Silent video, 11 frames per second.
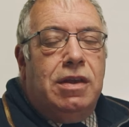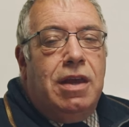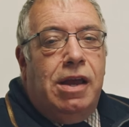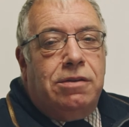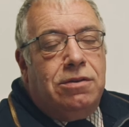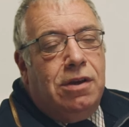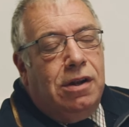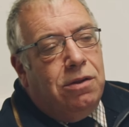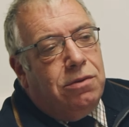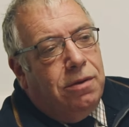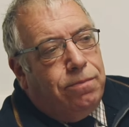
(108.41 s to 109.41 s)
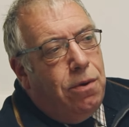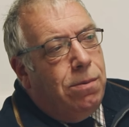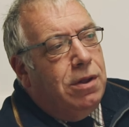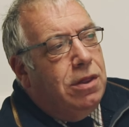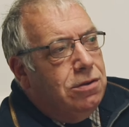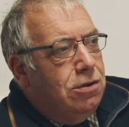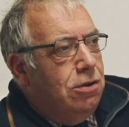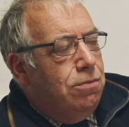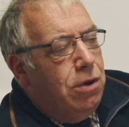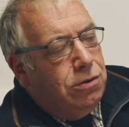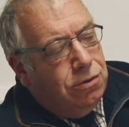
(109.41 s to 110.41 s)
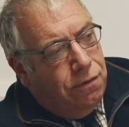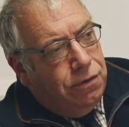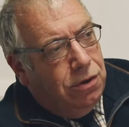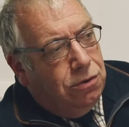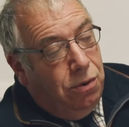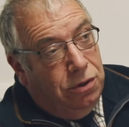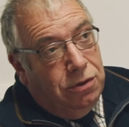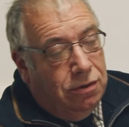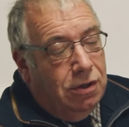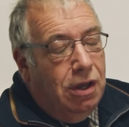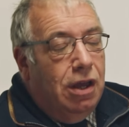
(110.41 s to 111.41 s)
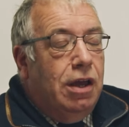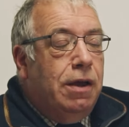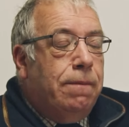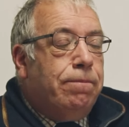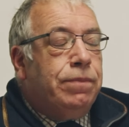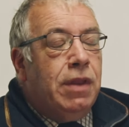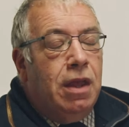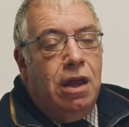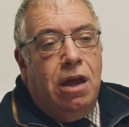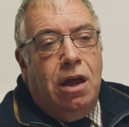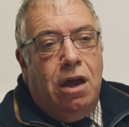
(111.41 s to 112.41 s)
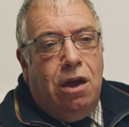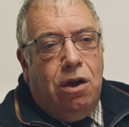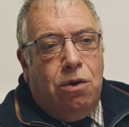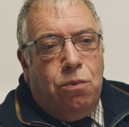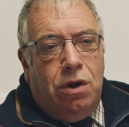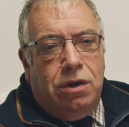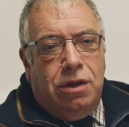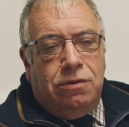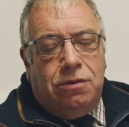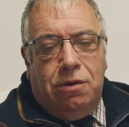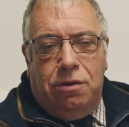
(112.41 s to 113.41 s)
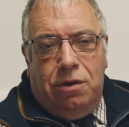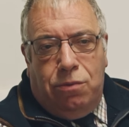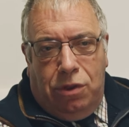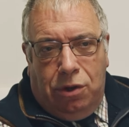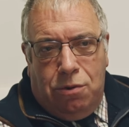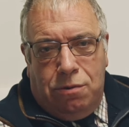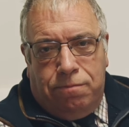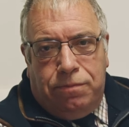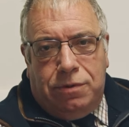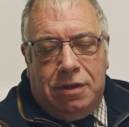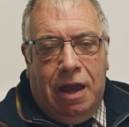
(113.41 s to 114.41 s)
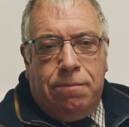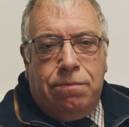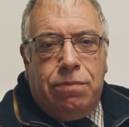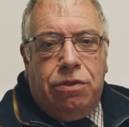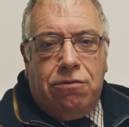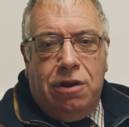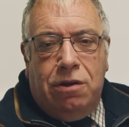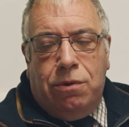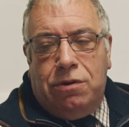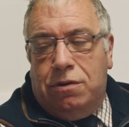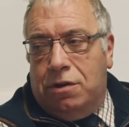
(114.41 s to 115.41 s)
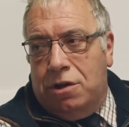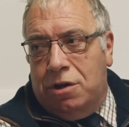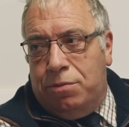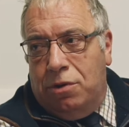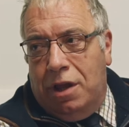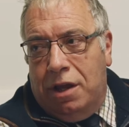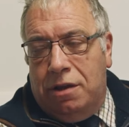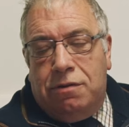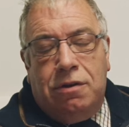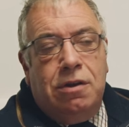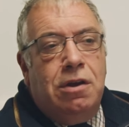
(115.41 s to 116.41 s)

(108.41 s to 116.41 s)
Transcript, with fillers: Yeah, certainly. Probably the two most obvious ones. Um, uh, one is uh, what they call S A M three, which is the herbal lays.